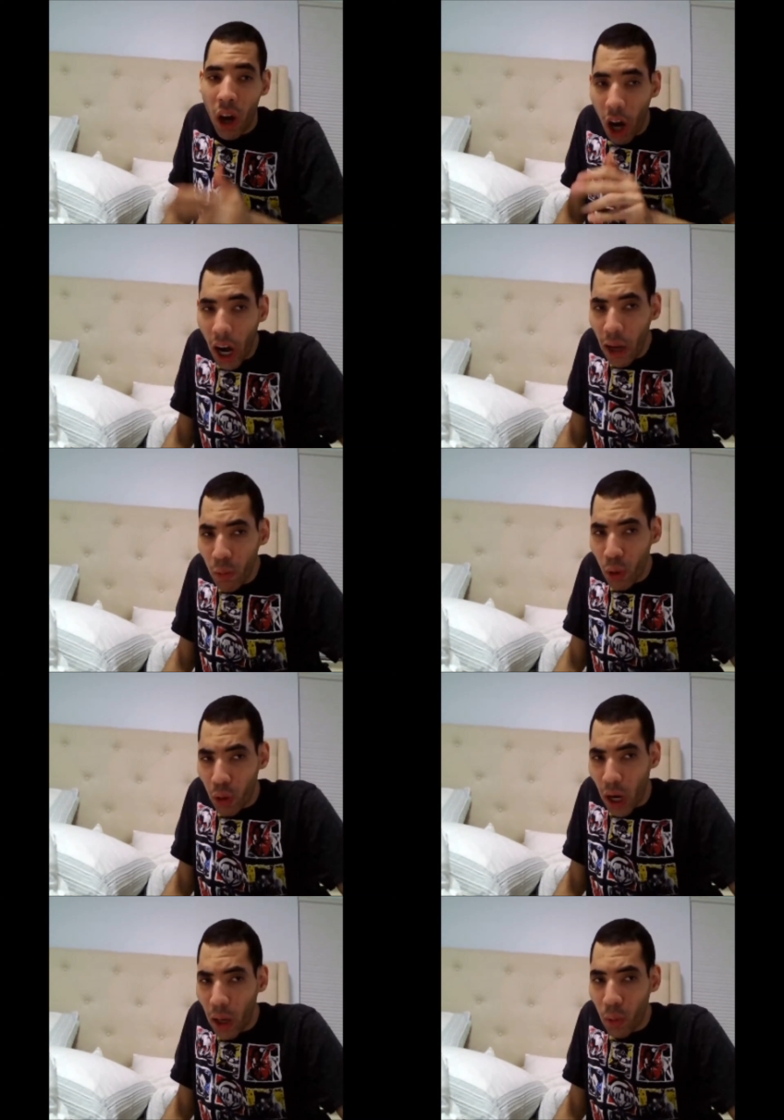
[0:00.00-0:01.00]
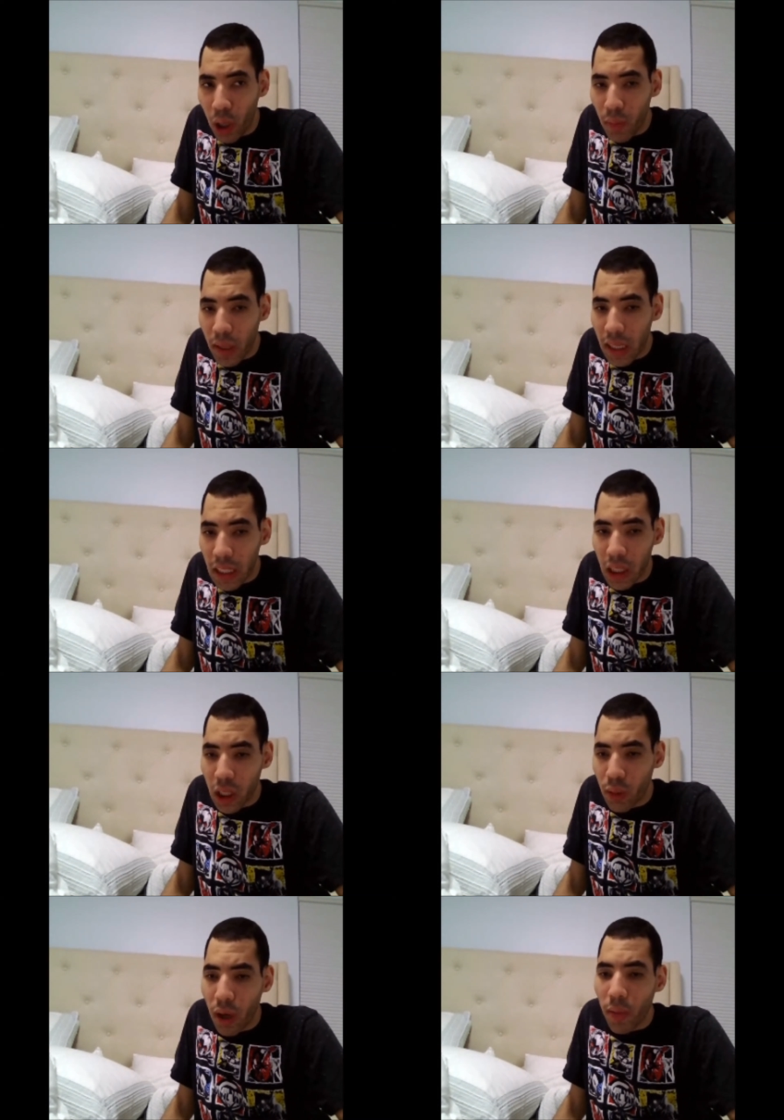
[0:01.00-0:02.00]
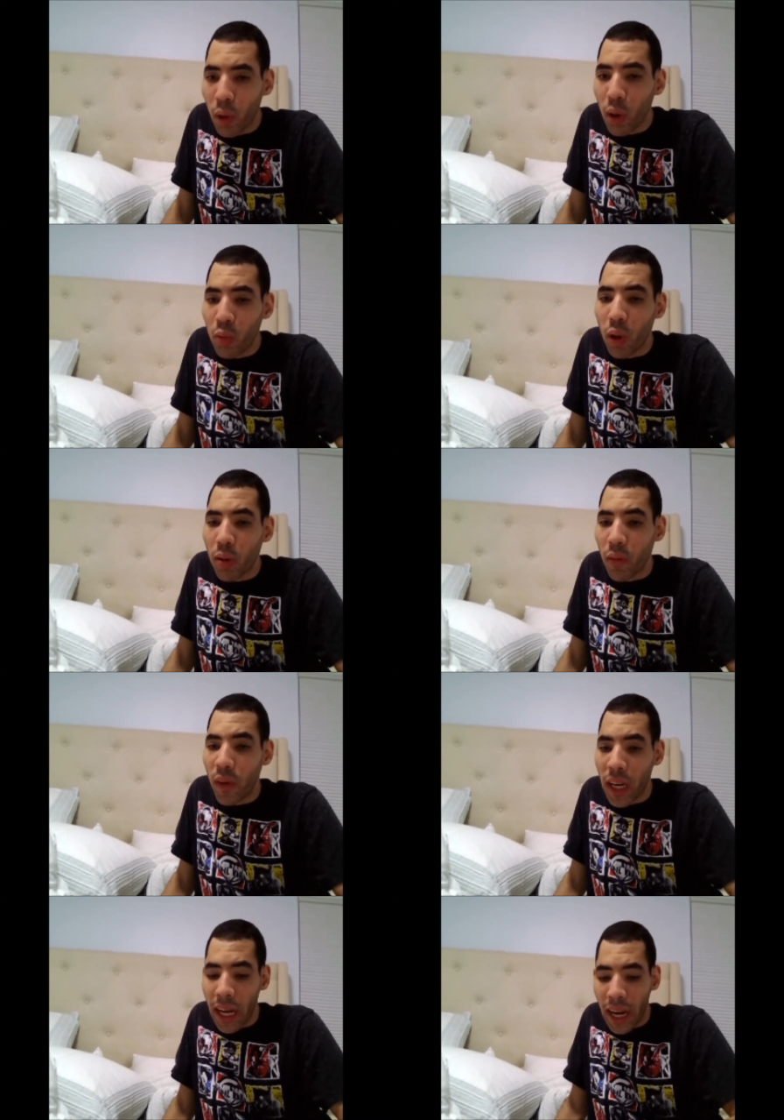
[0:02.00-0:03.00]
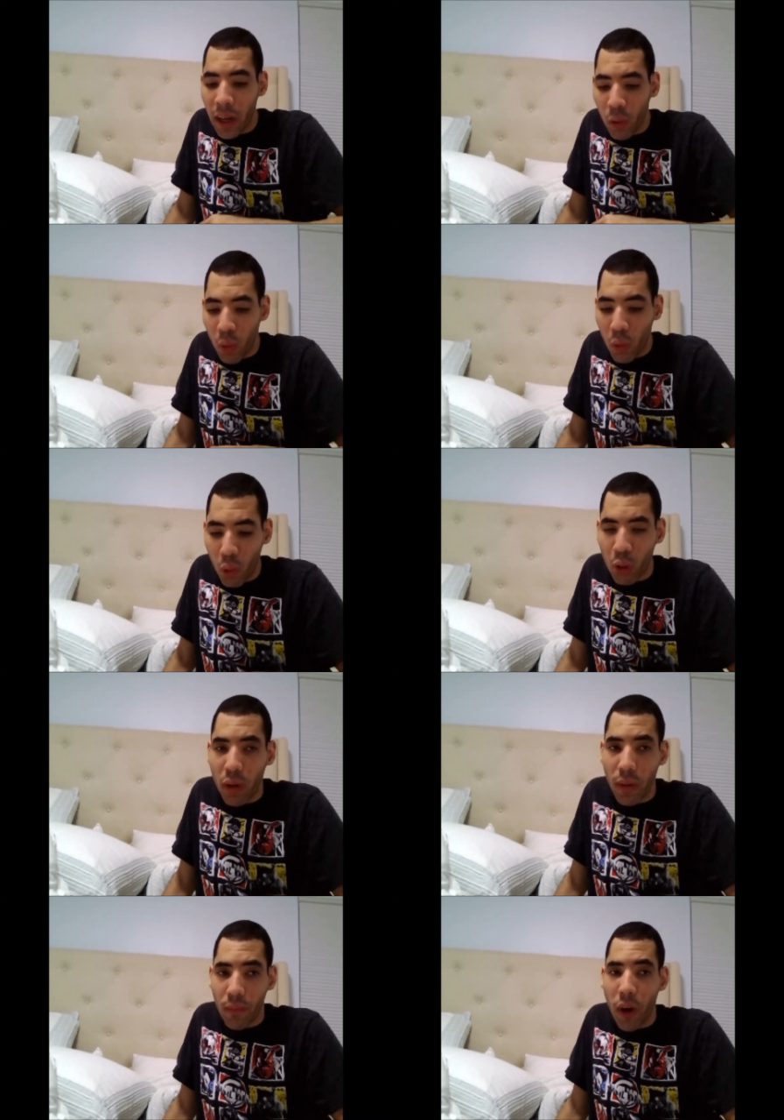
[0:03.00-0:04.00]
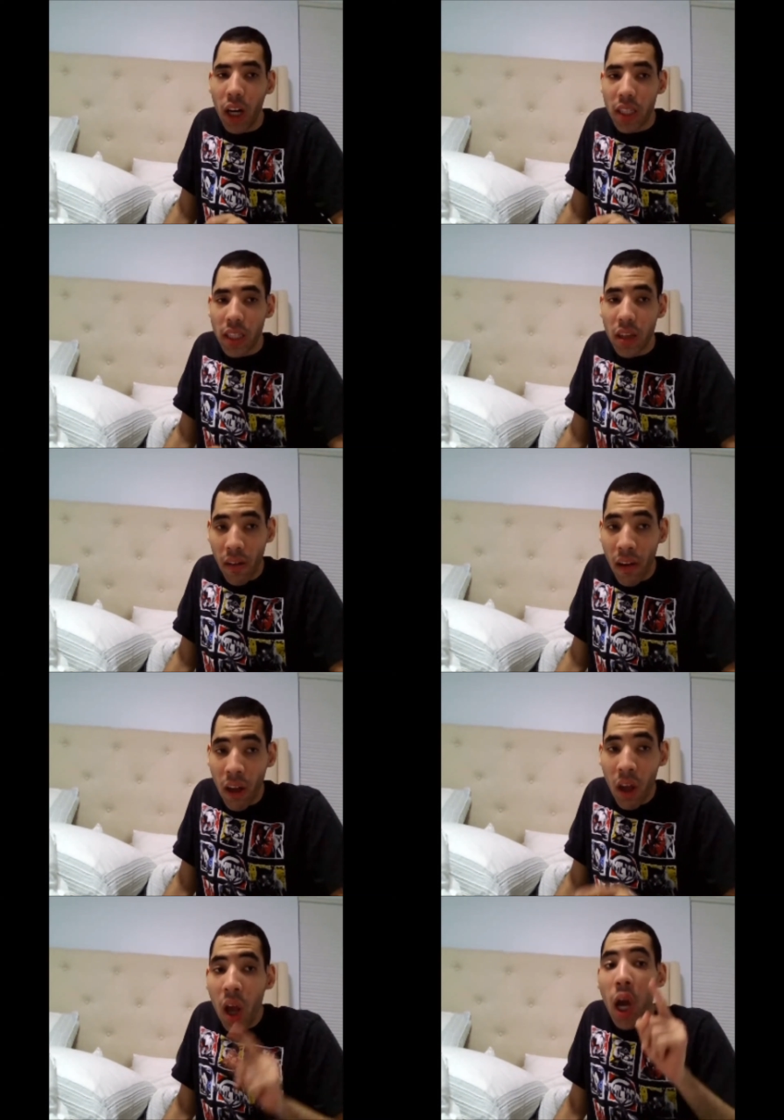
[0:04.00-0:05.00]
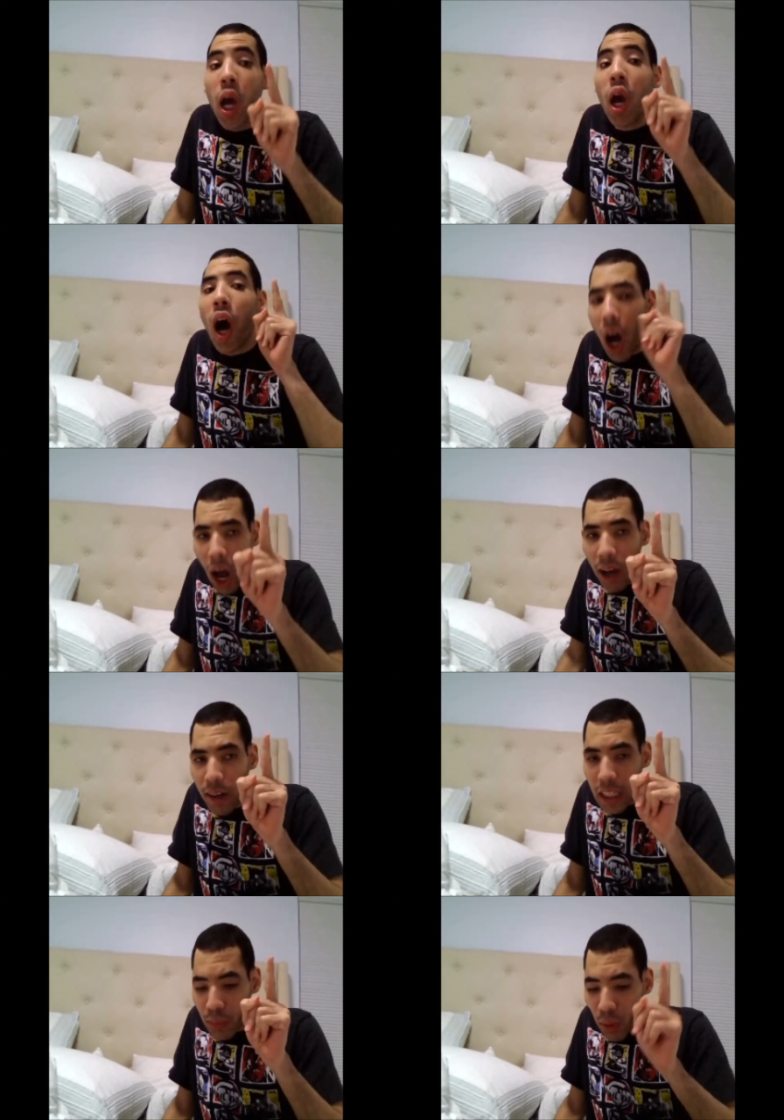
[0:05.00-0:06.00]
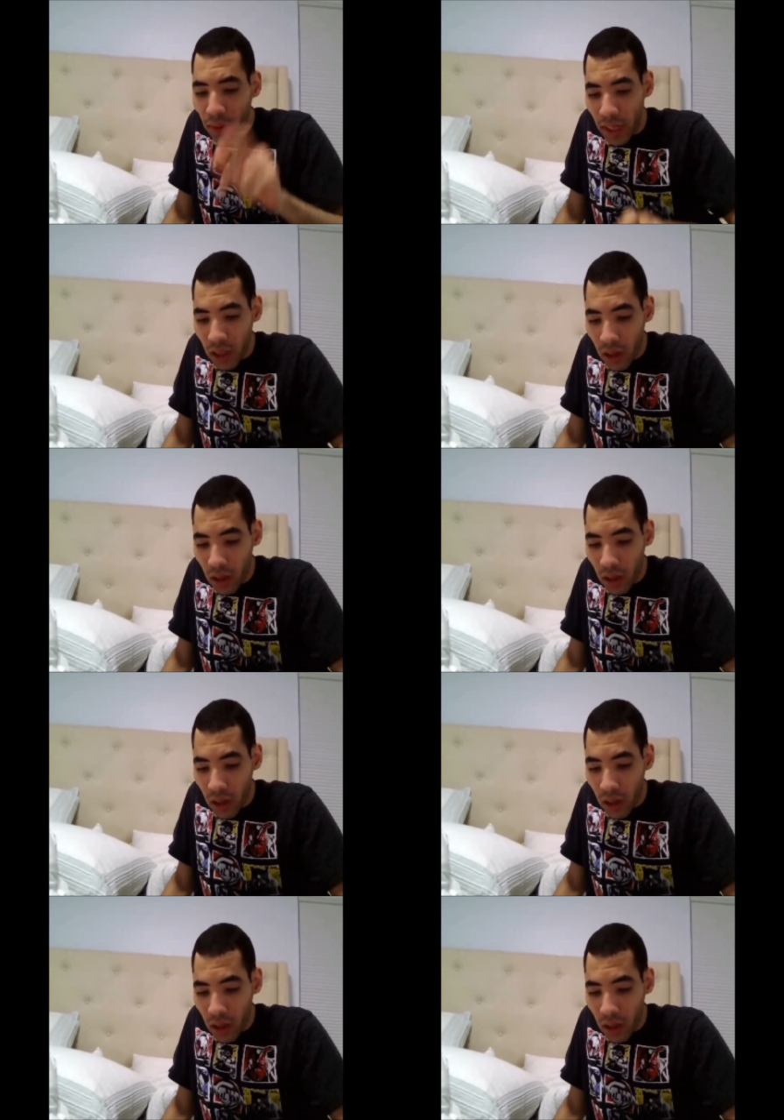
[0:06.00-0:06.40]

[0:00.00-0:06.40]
I want to be a survivor one of them. And what's my thoughts? I like this movie.